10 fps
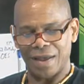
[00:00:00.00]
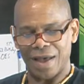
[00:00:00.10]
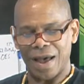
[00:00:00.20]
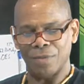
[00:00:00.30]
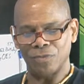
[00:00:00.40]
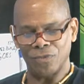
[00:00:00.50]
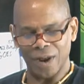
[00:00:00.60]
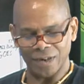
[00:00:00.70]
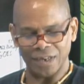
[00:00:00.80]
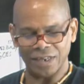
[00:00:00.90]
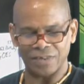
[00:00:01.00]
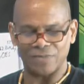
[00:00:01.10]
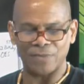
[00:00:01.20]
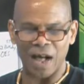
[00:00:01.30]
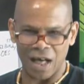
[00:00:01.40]
I'm ready to
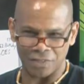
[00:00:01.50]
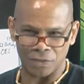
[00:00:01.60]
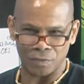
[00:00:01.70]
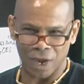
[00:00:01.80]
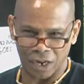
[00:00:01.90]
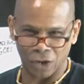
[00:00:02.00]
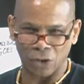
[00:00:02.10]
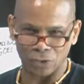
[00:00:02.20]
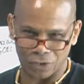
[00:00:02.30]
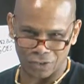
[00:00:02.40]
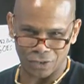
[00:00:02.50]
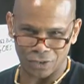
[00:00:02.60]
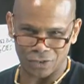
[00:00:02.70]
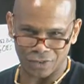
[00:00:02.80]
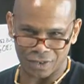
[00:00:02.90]
father my own
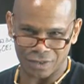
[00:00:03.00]
children.